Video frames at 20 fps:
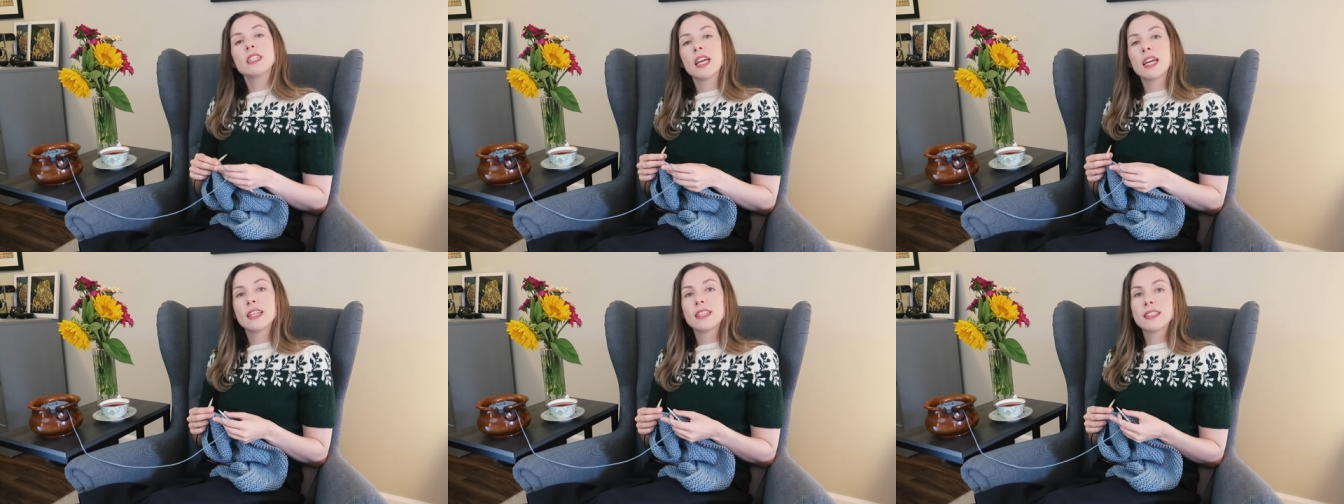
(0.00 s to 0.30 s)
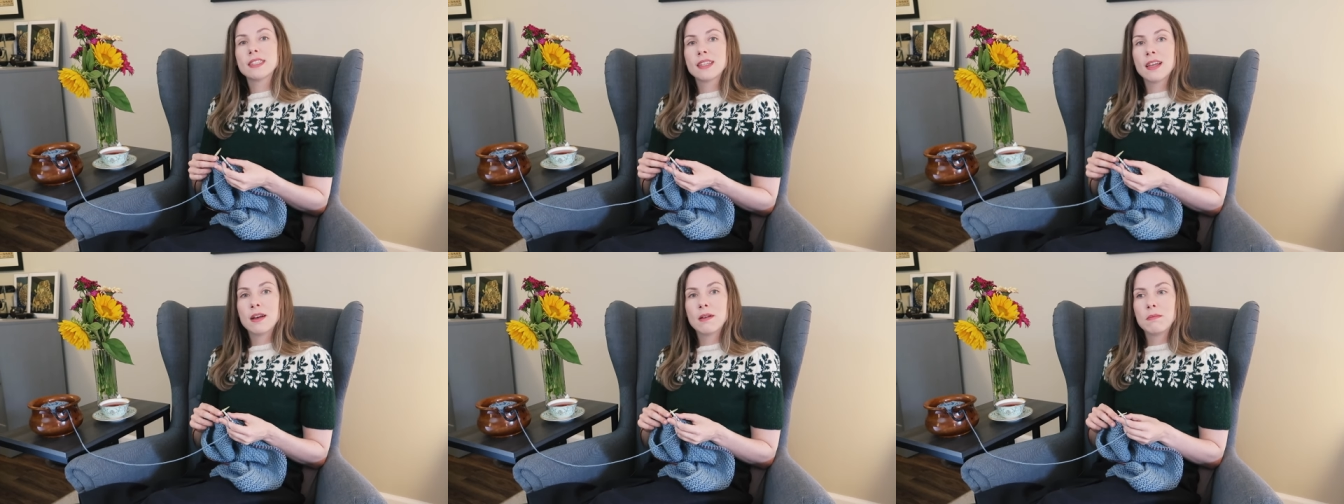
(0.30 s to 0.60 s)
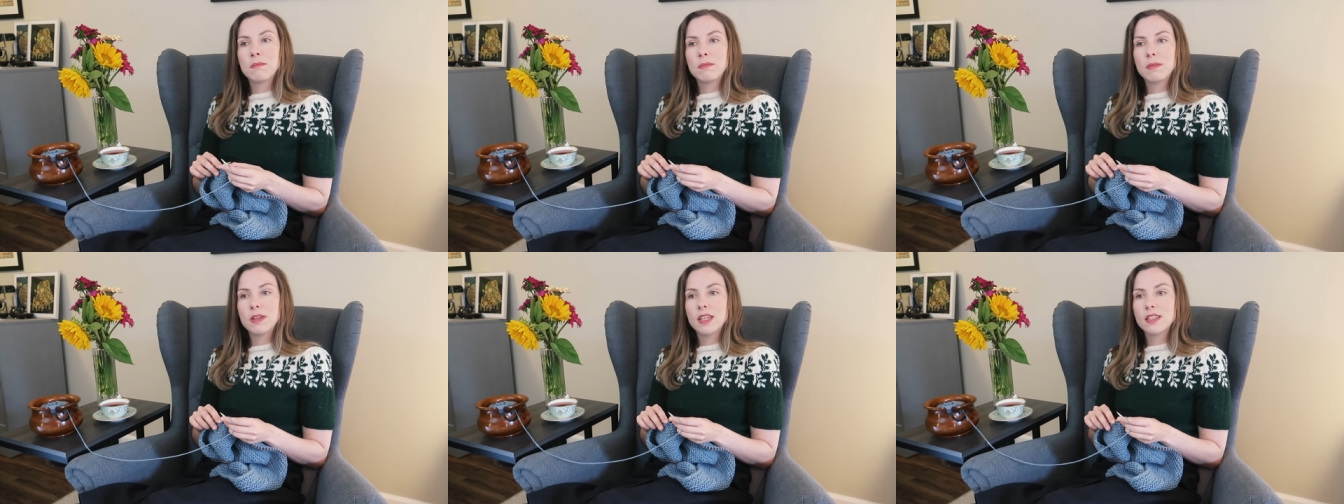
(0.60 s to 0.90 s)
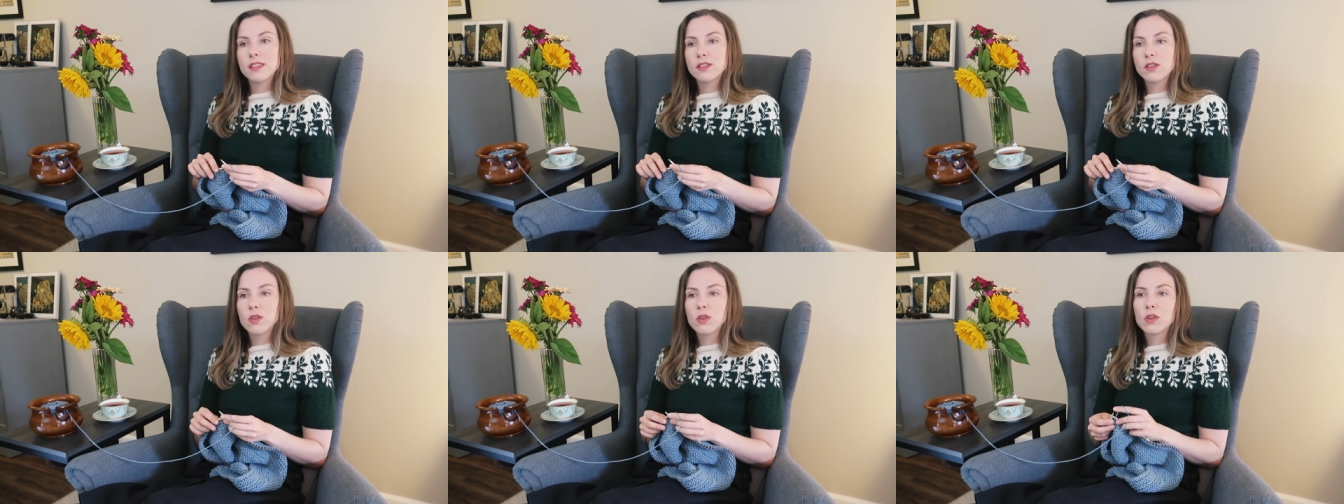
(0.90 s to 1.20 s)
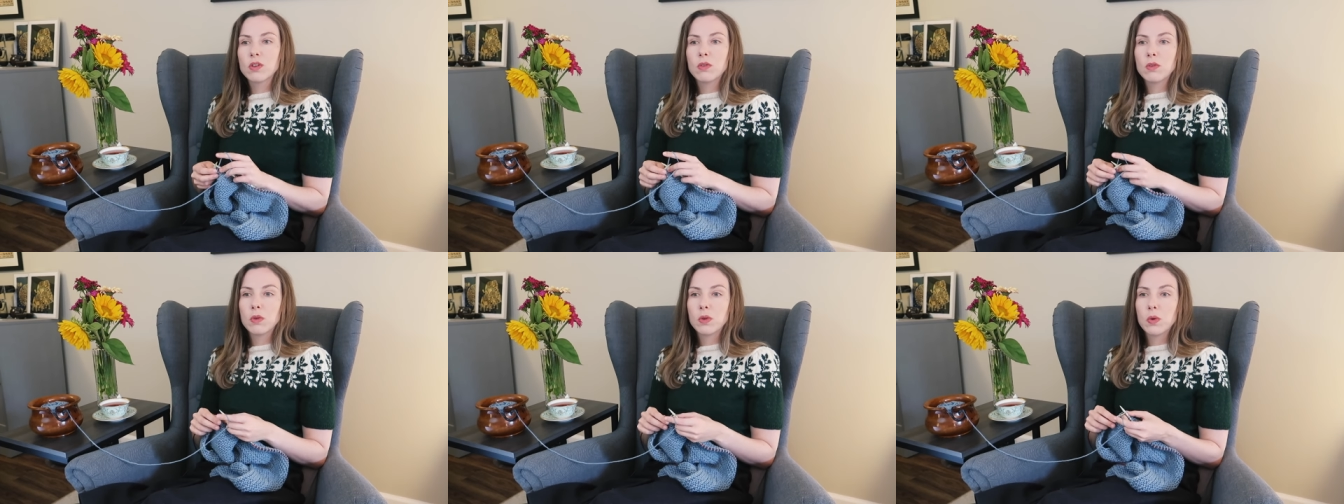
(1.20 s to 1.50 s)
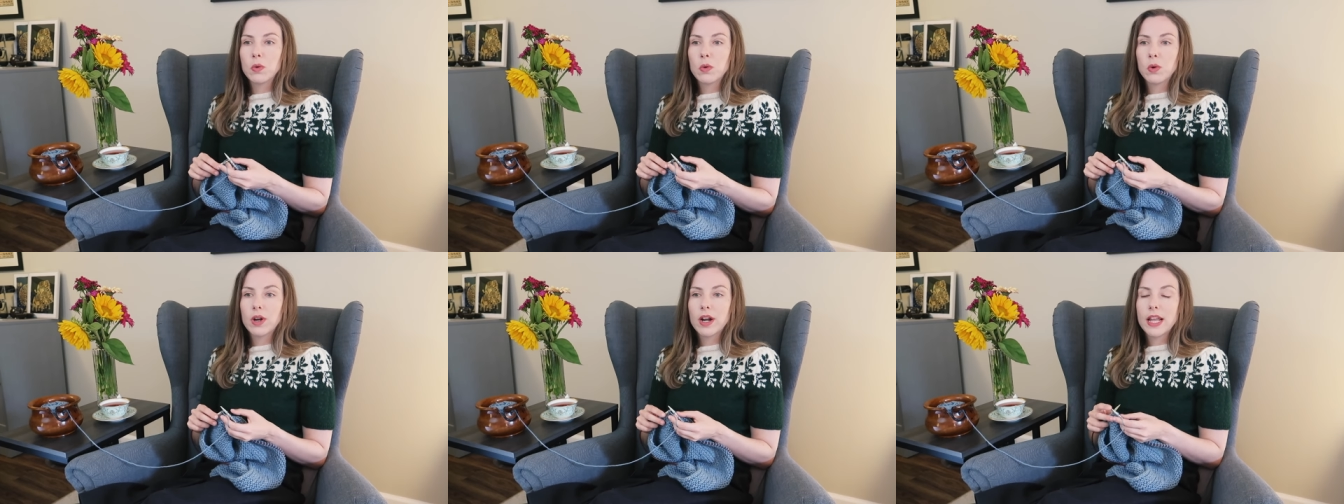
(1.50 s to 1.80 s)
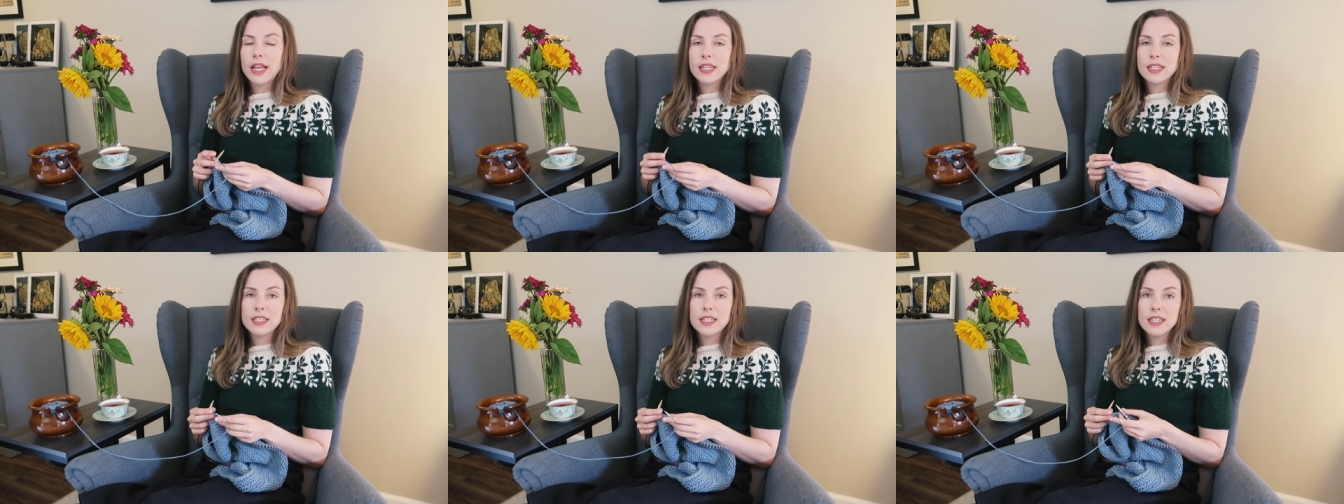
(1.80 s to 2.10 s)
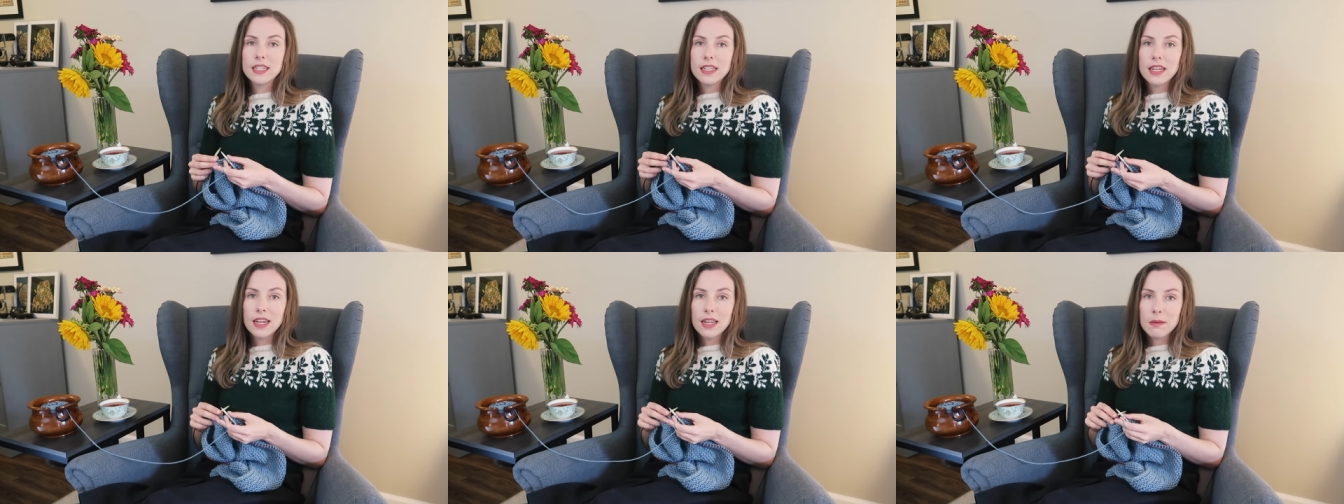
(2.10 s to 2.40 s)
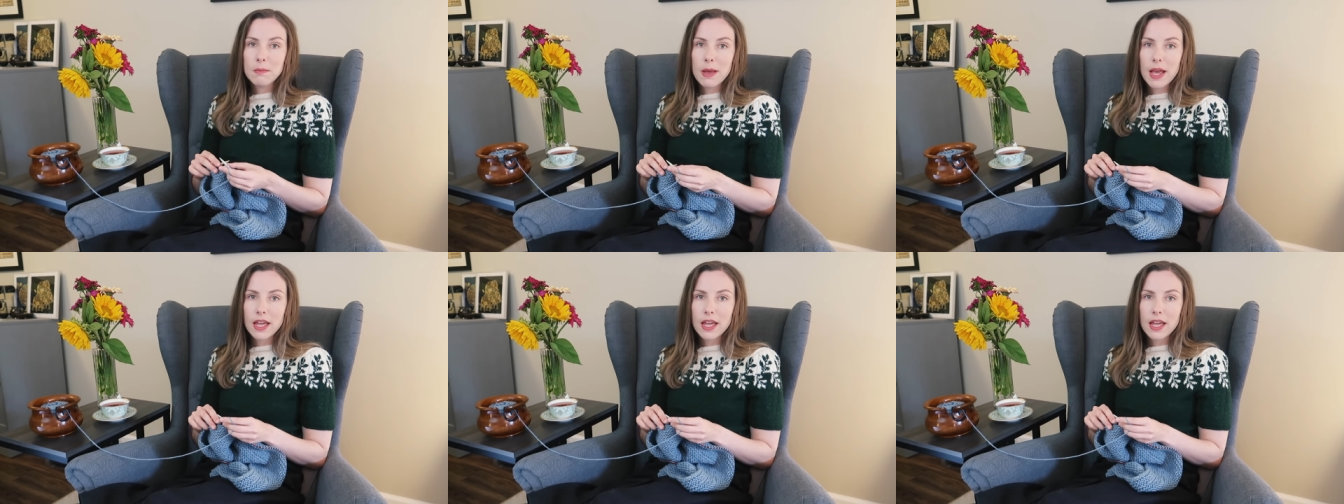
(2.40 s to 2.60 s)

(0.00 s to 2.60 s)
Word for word: at some historical or antique knitting